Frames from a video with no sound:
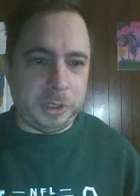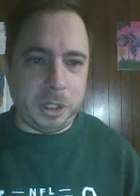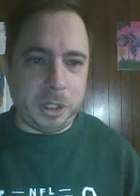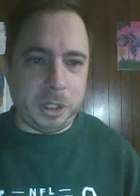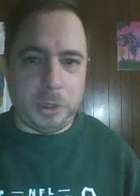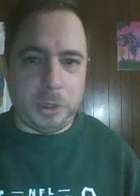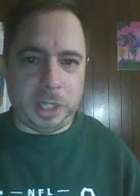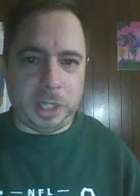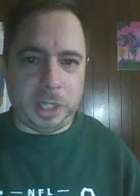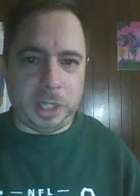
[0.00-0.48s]

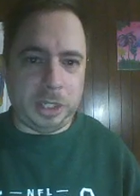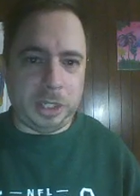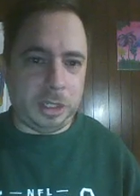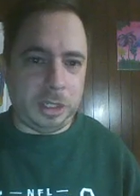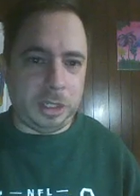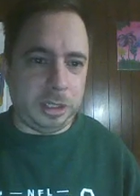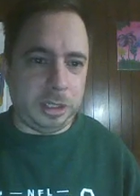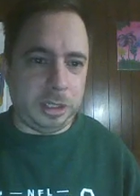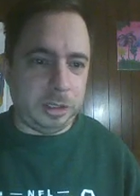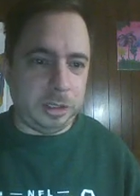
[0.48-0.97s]
going at
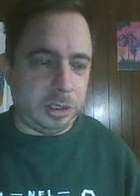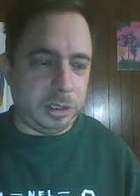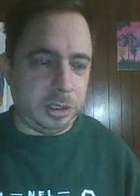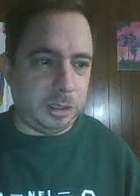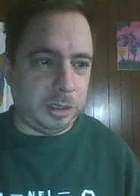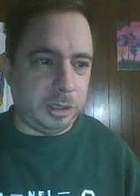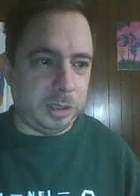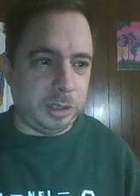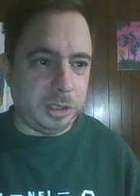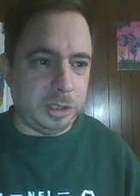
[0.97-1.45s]
it, you
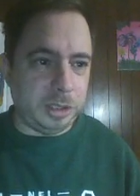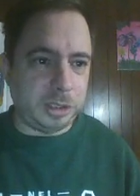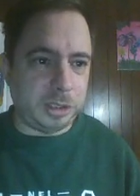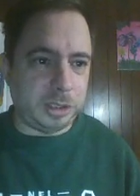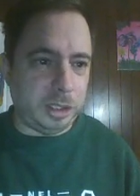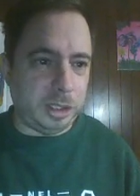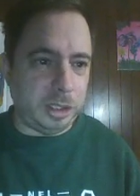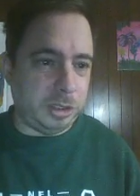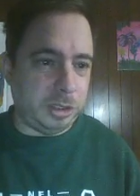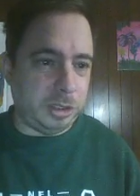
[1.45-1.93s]
know, in
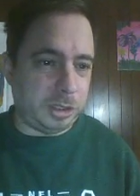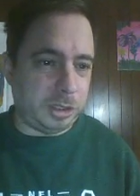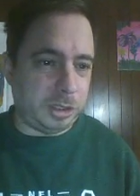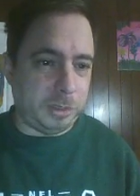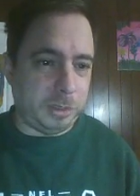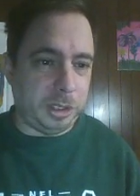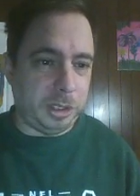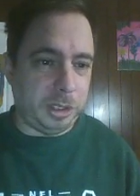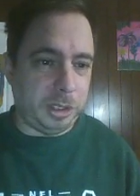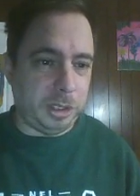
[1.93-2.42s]
in some
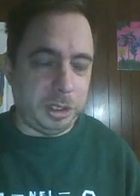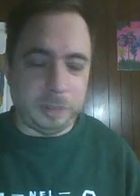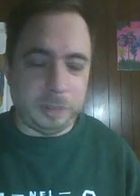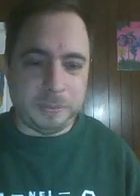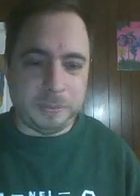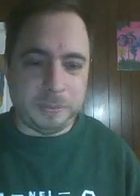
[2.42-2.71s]
of the uh,